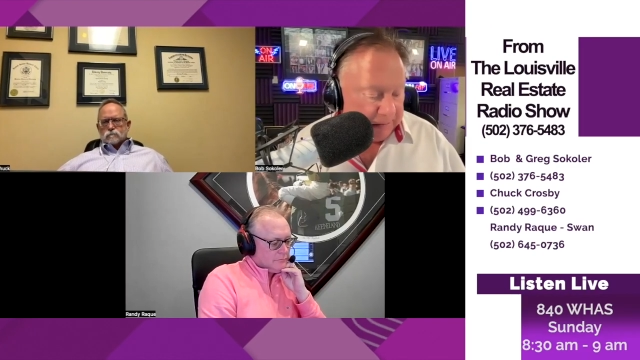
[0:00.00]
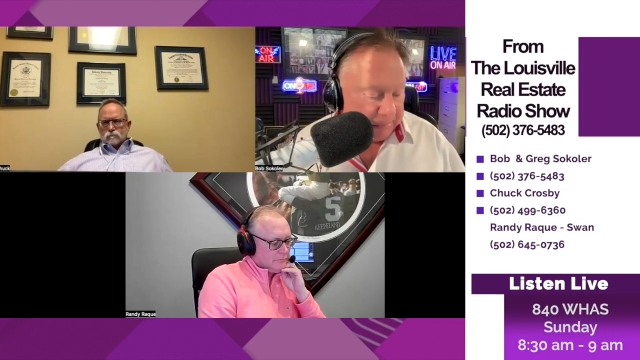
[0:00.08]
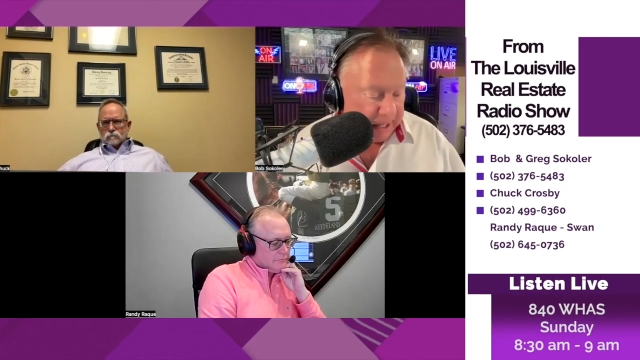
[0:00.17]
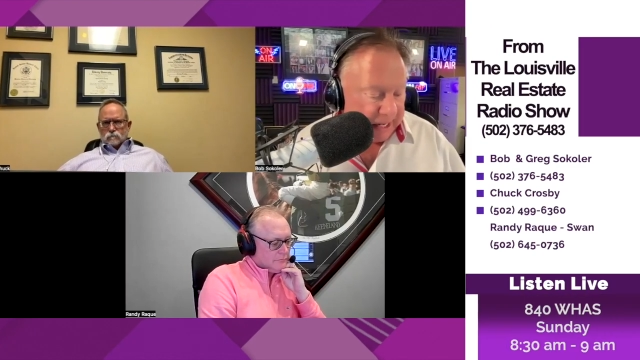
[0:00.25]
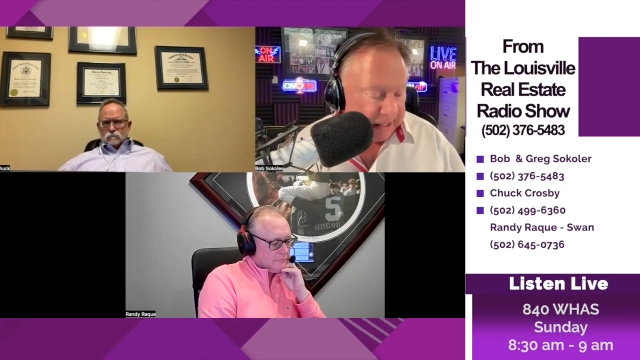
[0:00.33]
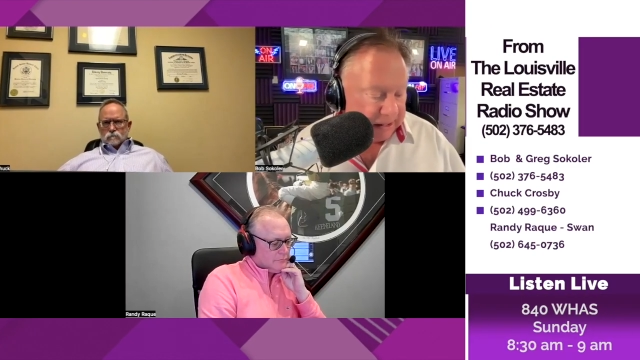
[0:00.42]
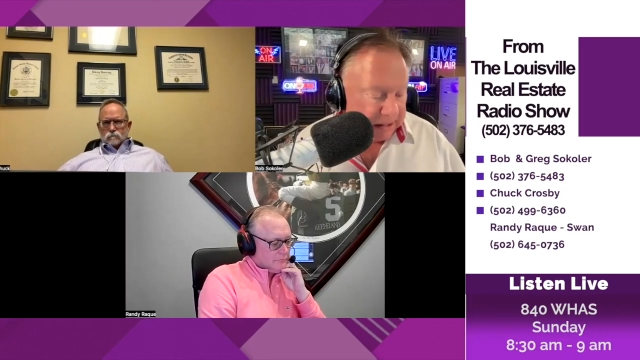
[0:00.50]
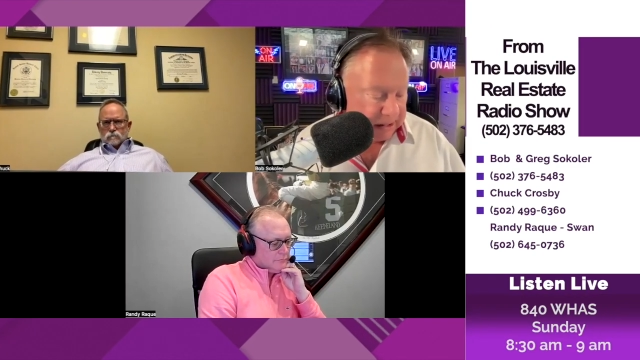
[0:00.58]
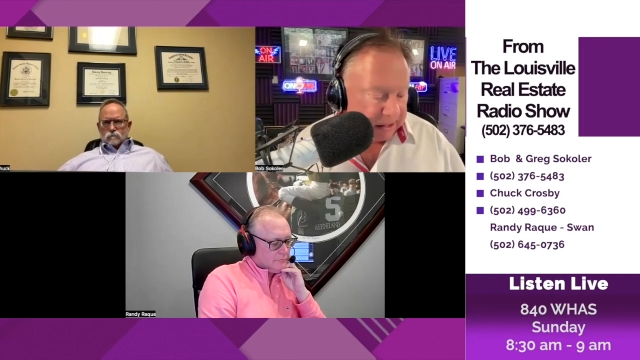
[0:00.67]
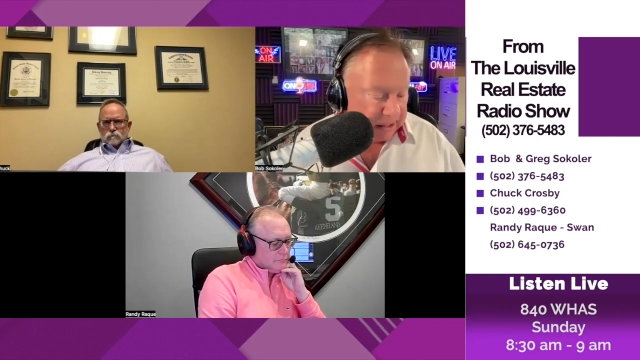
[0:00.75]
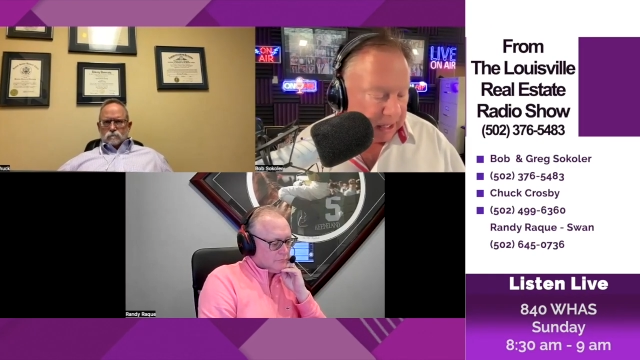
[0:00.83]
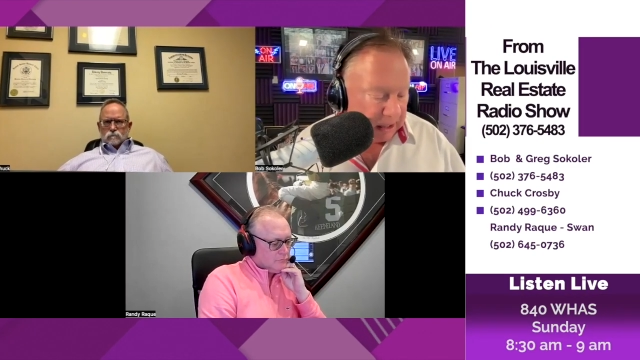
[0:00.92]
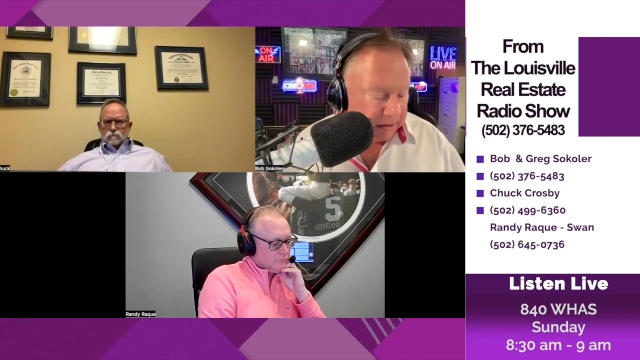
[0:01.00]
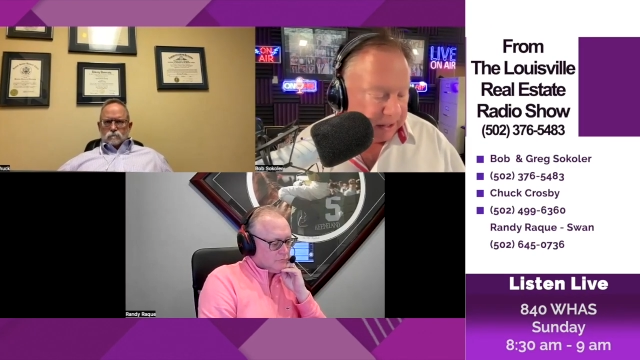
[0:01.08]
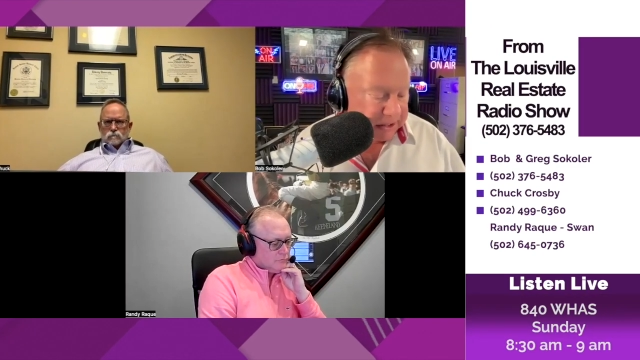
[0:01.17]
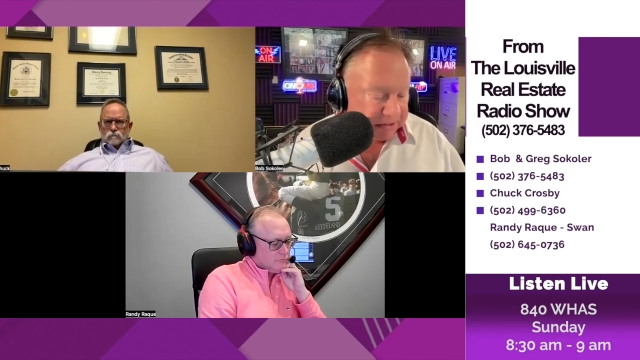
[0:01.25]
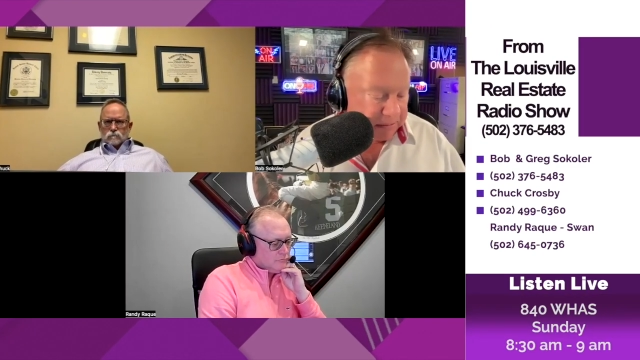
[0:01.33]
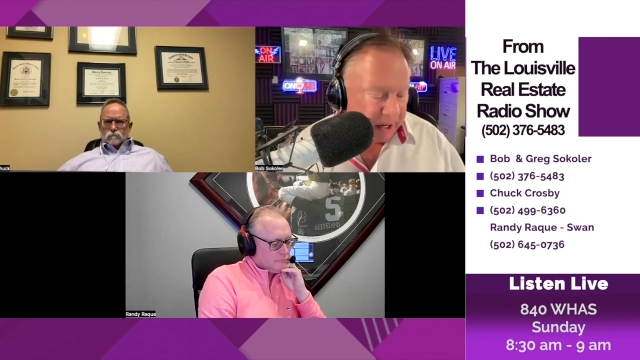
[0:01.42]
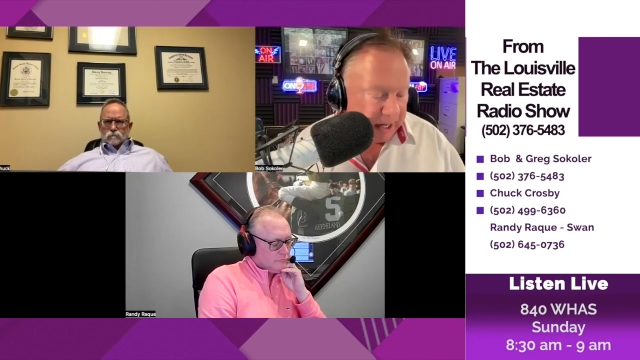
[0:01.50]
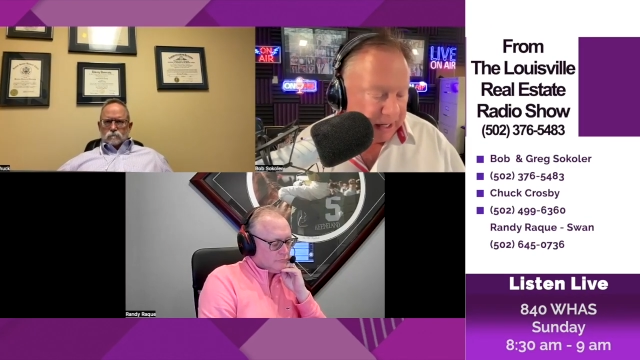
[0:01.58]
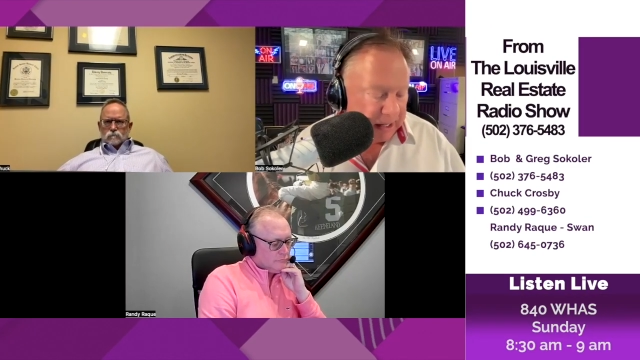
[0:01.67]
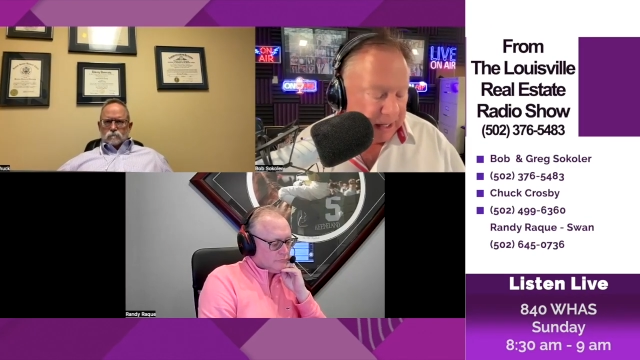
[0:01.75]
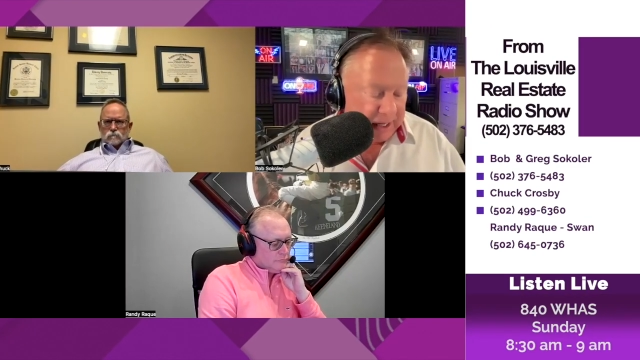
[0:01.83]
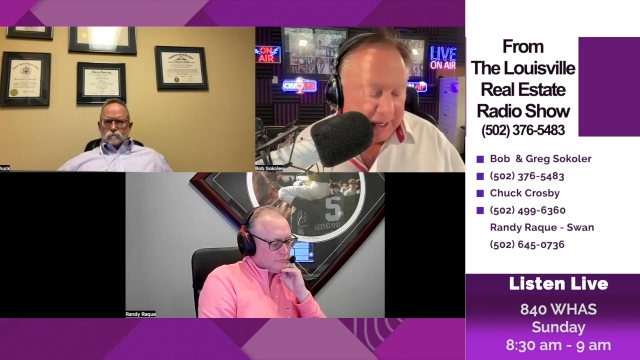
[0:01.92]
Speaker 1: planning to sell this
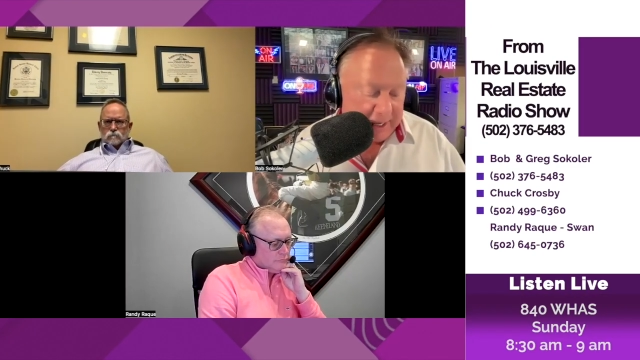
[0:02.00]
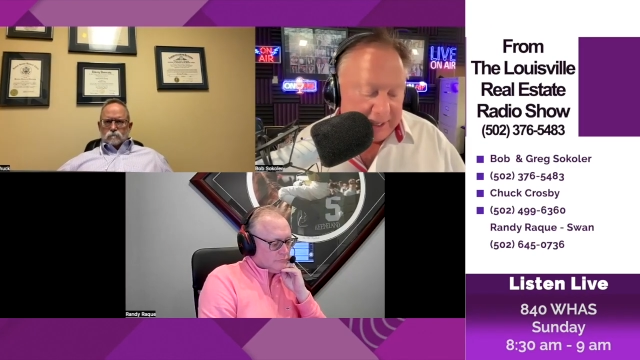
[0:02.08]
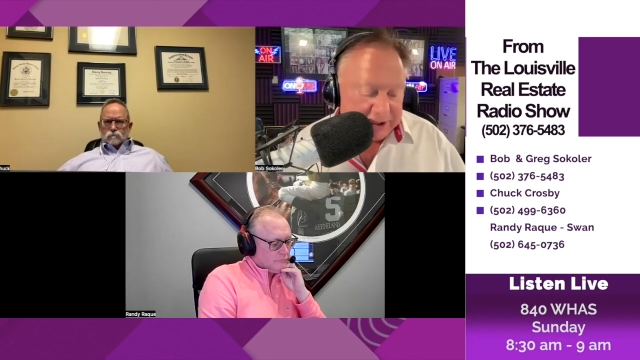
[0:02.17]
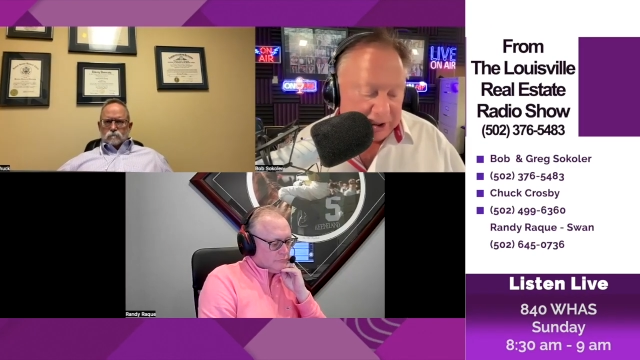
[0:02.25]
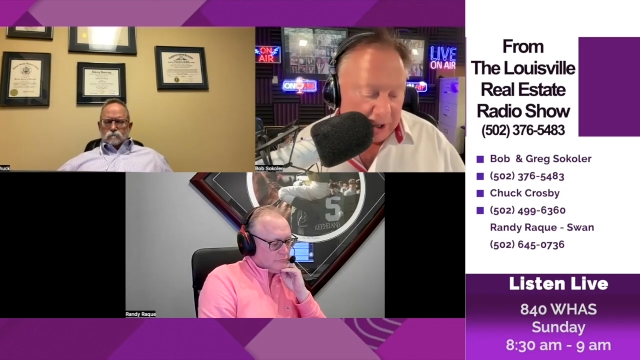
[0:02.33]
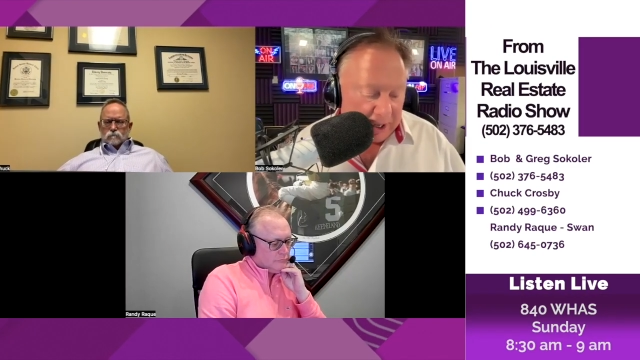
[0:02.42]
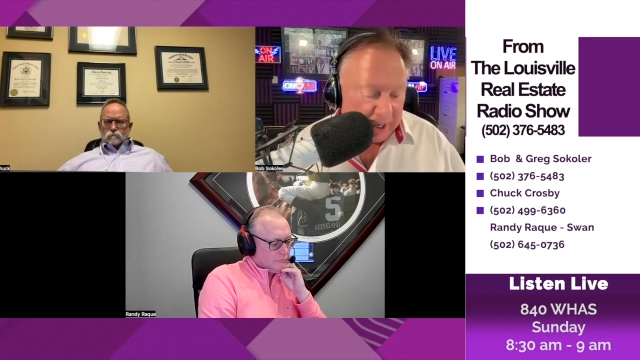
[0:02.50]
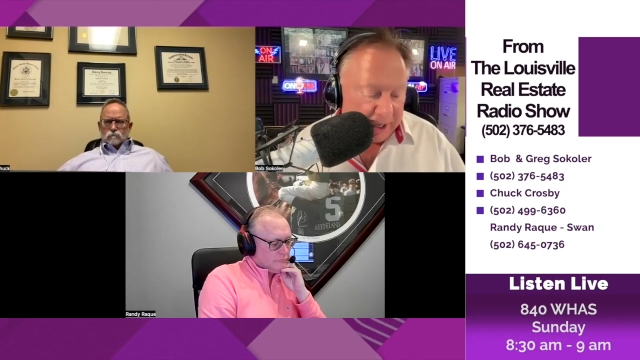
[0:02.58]
spring. He saw a